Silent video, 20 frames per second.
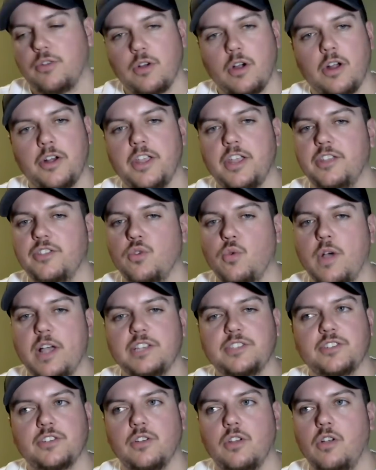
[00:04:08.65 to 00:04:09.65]
they're already in the
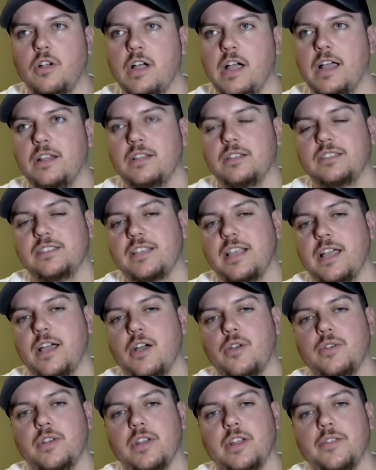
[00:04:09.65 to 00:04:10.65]
western Long Island
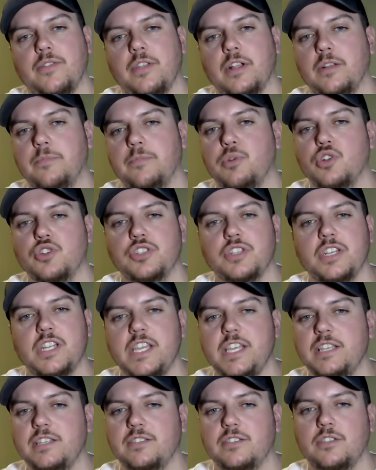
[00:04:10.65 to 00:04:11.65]
Sound, and they're pushing
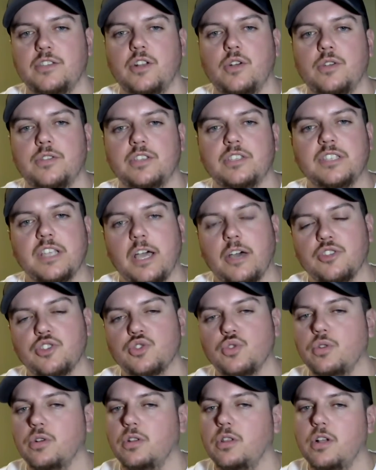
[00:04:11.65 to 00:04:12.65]
east, you know, on the south
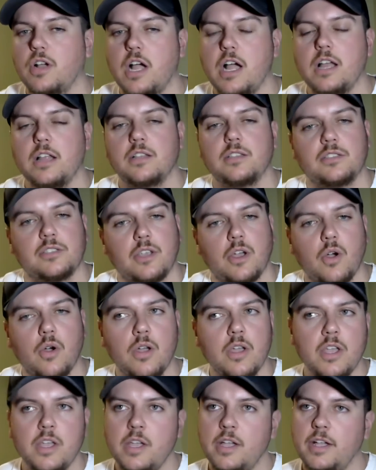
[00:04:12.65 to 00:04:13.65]
shore of Long Island. So
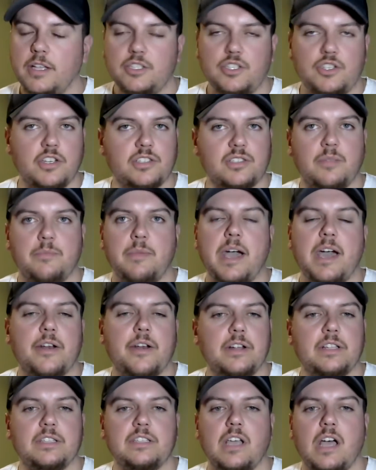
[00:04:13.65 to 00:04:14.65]
it's just a
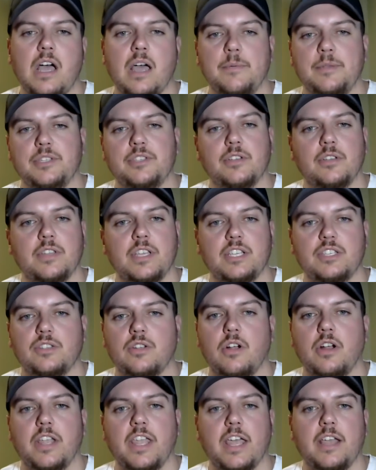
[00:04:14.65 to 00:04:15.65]
matter of time until they
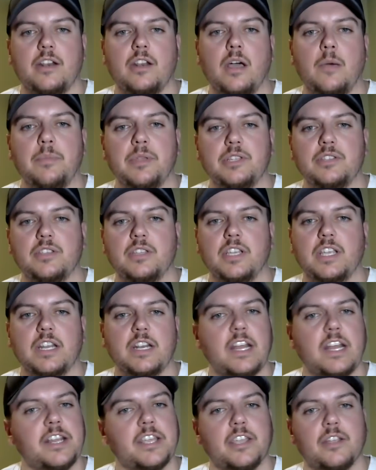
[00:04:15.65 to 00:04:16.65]
start getting up into the
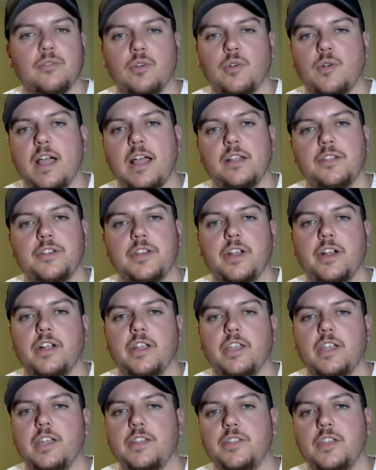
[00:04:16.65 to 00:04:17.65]
Connecticut, Rhode Island
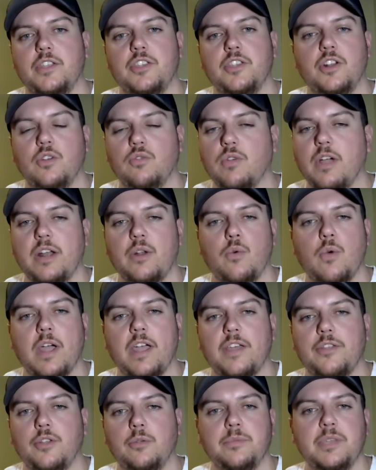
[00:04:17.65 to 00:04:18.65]
area. And then, you know, right
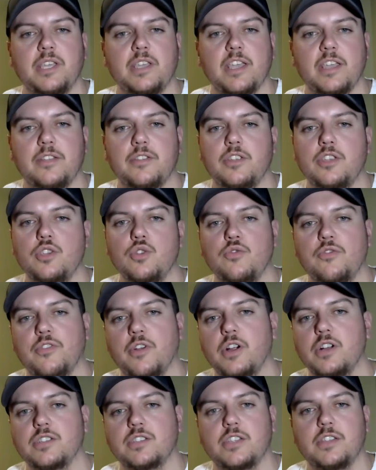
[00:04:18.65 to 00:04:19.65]
away, they'll be hitting you
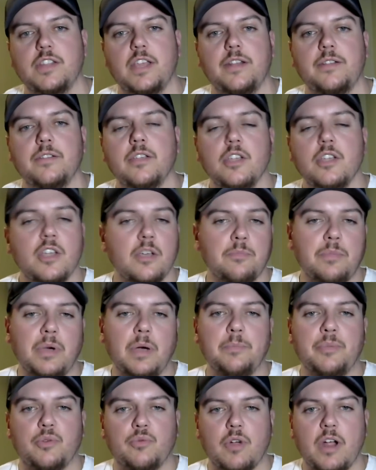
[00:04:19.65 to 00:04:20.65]
first and then
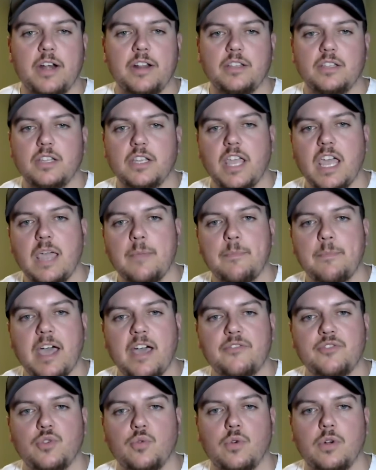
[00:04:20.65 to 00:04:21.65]
bumping right into the Cape
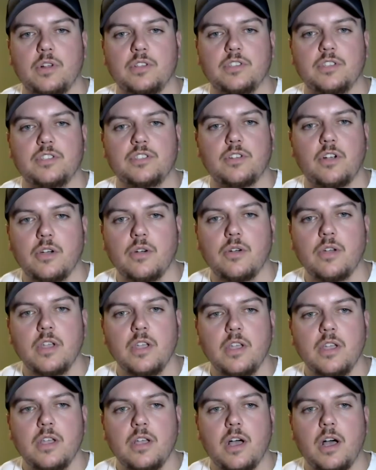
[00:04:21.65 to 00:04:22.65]
afterwards. And so
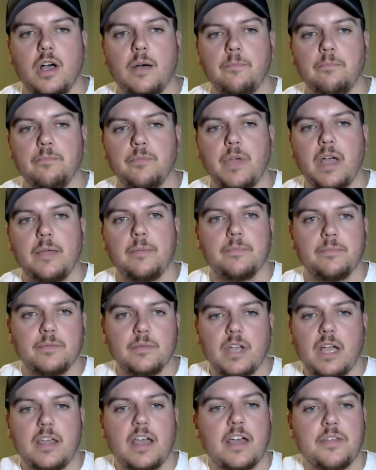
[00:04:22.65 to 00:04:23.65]

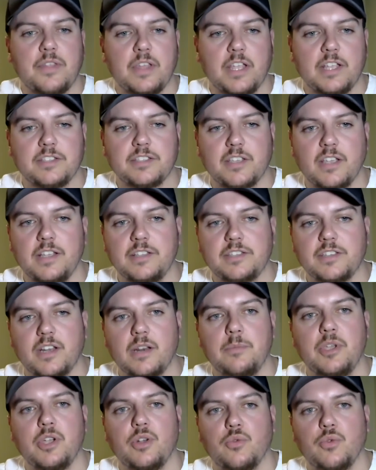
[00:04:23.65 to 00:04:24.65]
I think it's going to
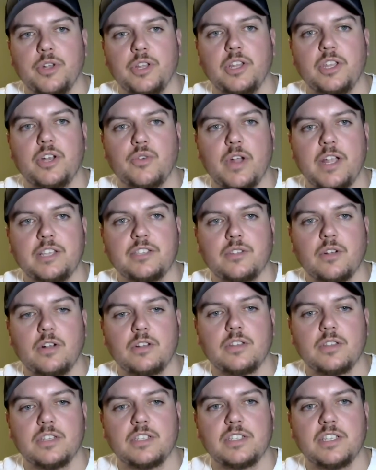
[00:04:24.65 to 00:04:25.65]
be a really great
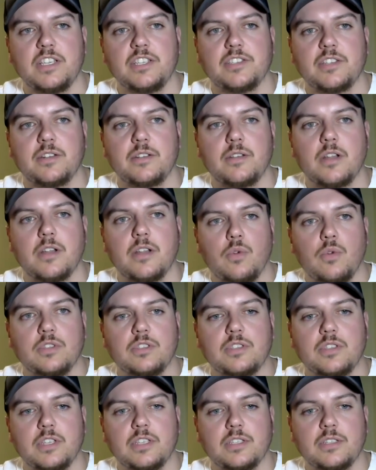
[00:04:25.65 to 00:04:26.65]
start to the season
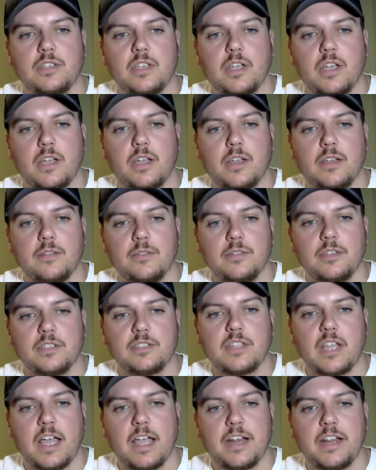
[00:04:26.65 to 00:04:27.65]
once this
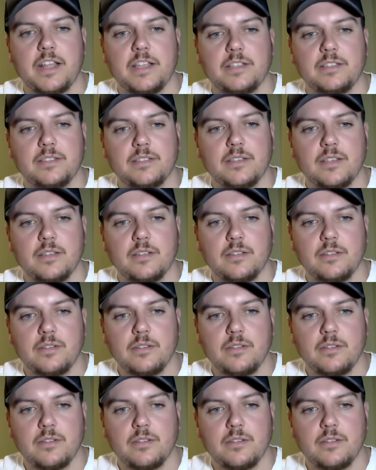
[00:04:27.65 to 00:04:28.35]
tide hits.